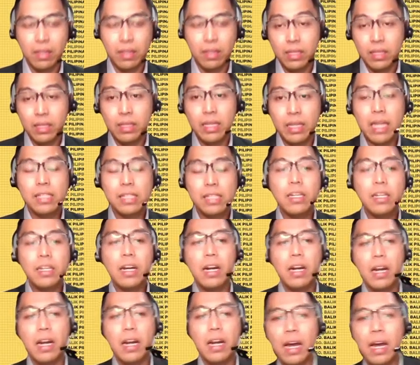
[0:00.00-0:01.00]
Yes,
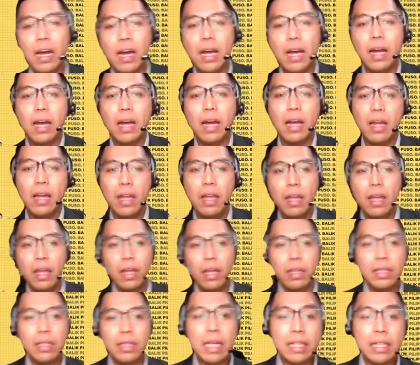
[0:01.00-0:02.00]
sir.
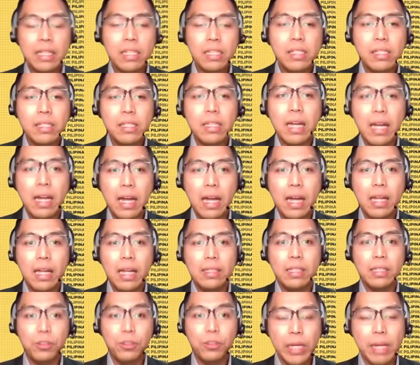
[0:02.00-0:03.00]
That is
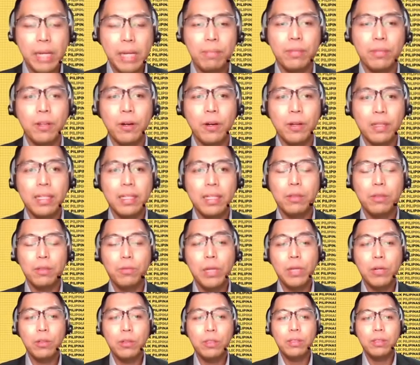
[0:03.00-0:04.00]
the dream, no? That
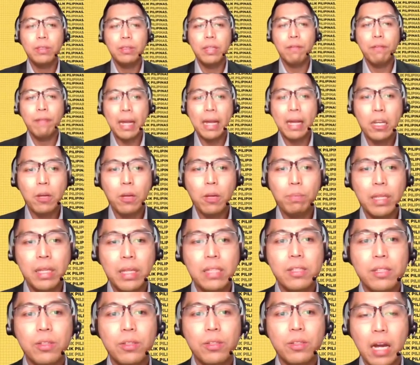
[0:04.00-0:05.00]
we could develop
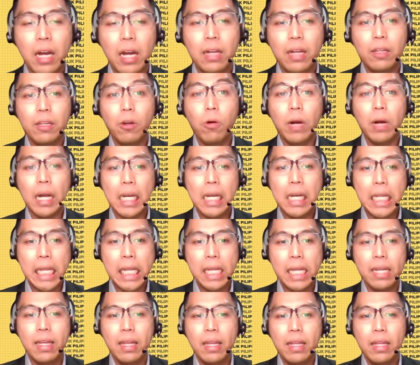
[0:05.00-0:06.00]
this drug
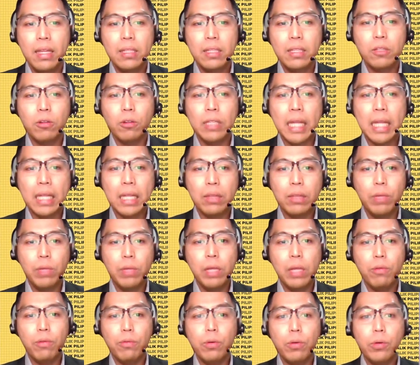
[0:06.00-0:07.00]
locally, so that
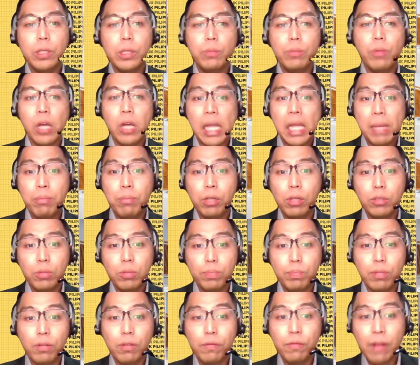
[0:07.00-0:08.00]
we would be able to
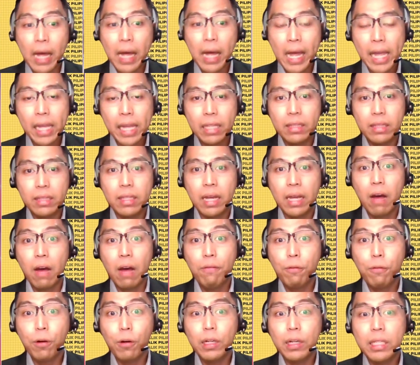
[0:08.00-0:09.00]
provide
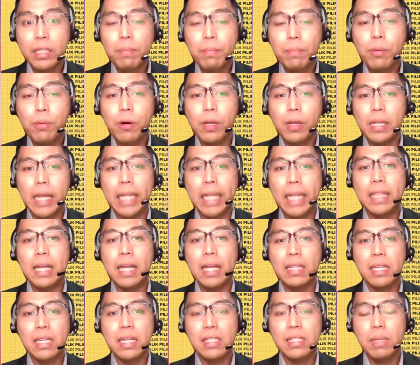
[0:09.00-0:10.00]
affordable and
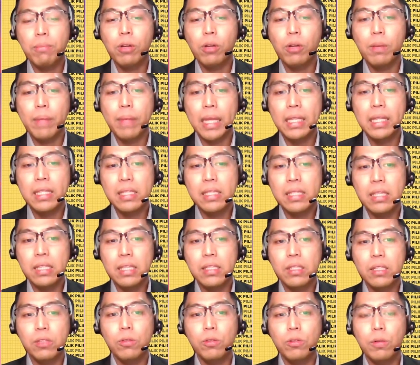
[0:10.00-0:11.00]
accessible
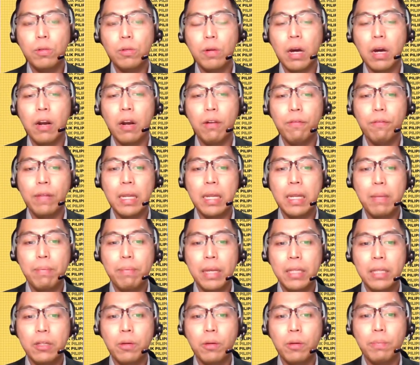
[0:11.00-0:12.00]
medicines to our
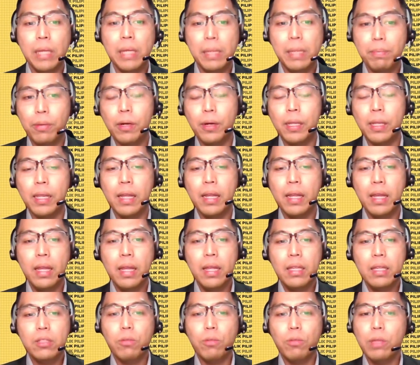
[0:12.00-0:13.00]
Filipino people.
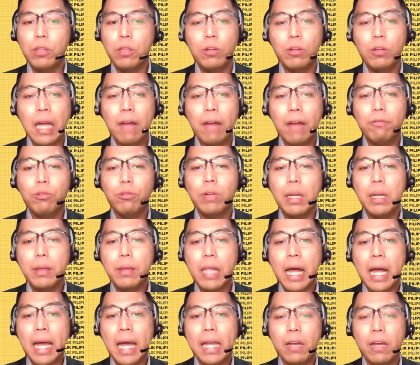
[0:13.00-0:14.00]
So we don't have to
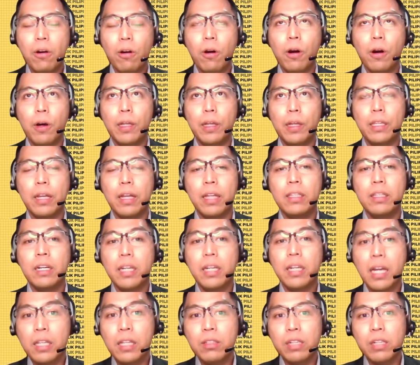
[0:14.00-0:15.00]
rely on other
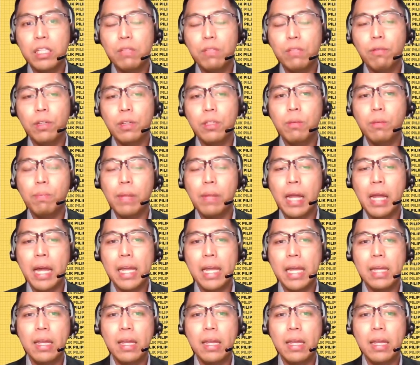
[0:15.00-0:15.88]
countries for supply,